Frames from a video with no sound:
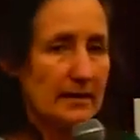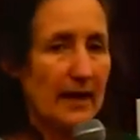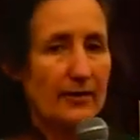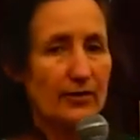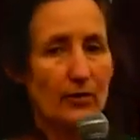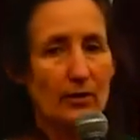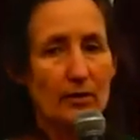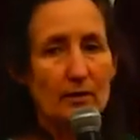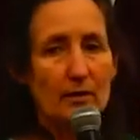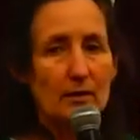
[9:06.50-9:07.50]
Now
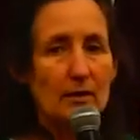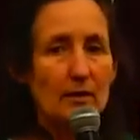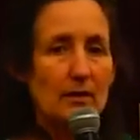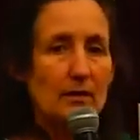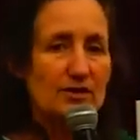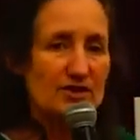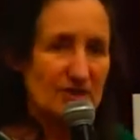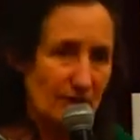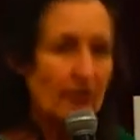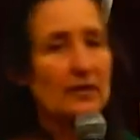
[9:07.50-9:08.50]
your
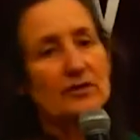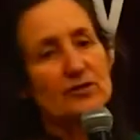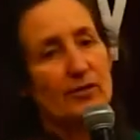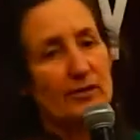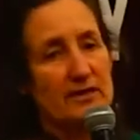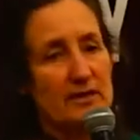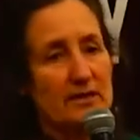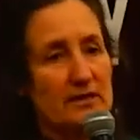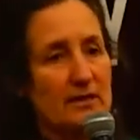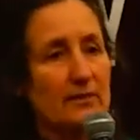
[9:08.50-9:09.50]
circulatory
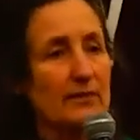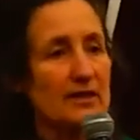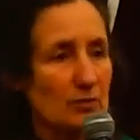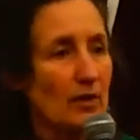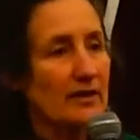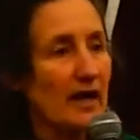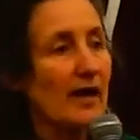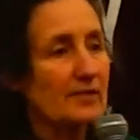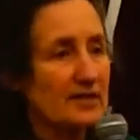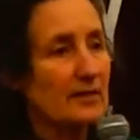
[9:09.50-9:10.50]
system is what
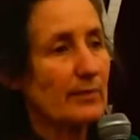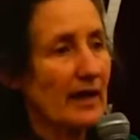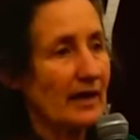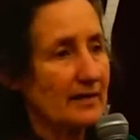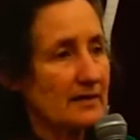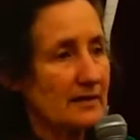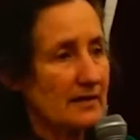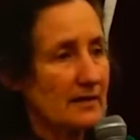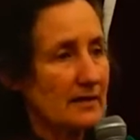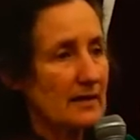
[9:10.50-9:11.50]
carries the blood,
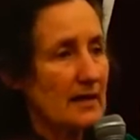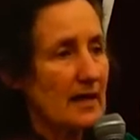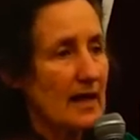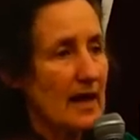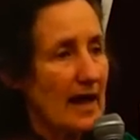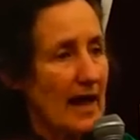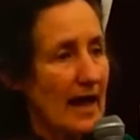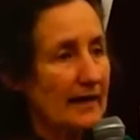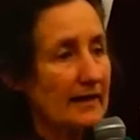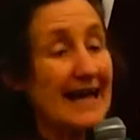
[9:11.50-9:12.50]

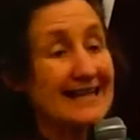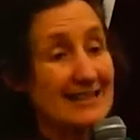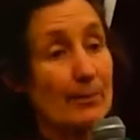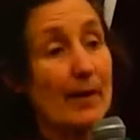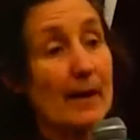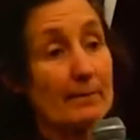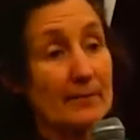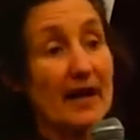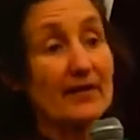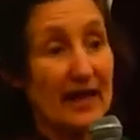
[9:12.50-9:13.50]
and it has a pump,
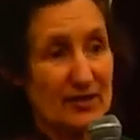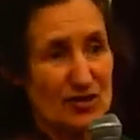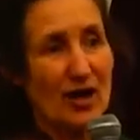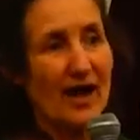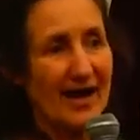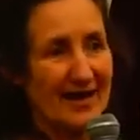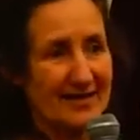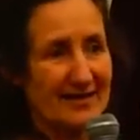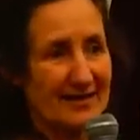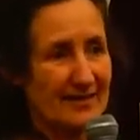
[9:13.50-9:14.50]
and that's your
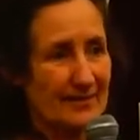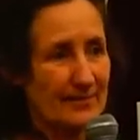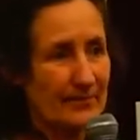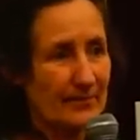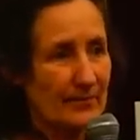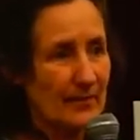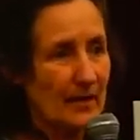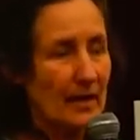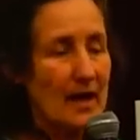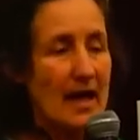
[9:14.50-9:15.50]
heart.
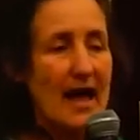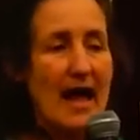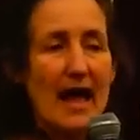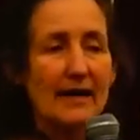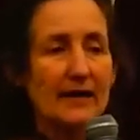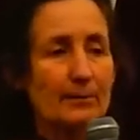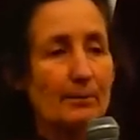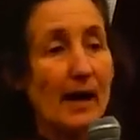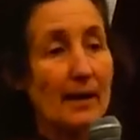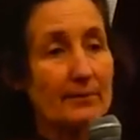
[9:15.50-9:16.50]
And it
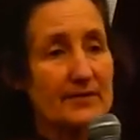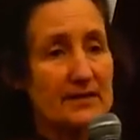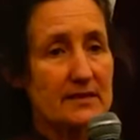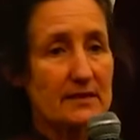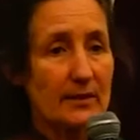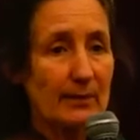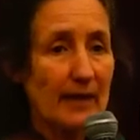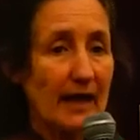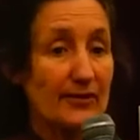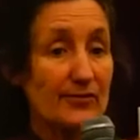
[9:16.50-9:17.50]
pumps the
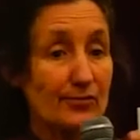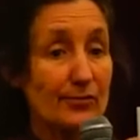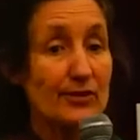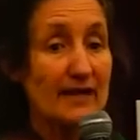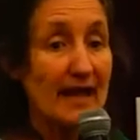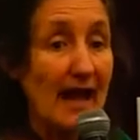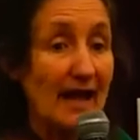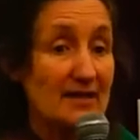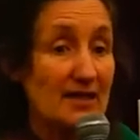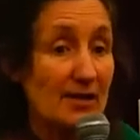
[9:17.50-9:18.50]
blood through the
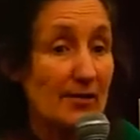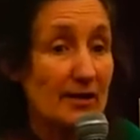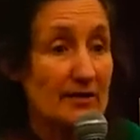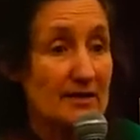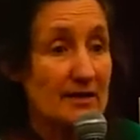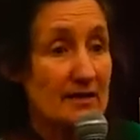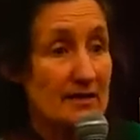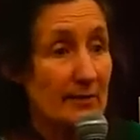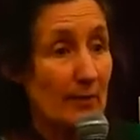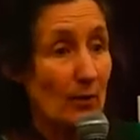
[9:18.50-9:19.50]
arterial
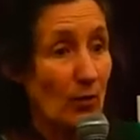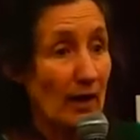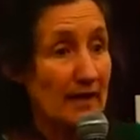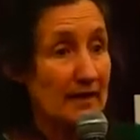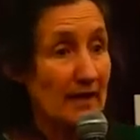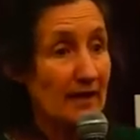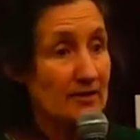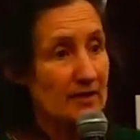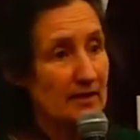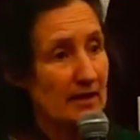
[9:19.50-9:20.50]
system way down
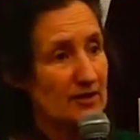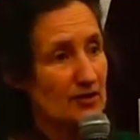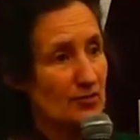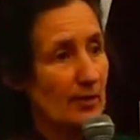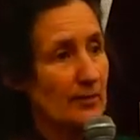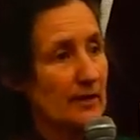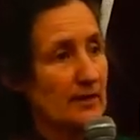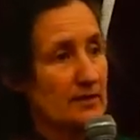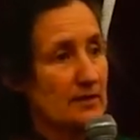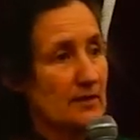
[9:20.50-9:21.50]
to the
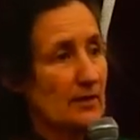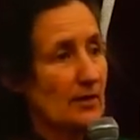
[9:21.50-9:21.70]
extremities.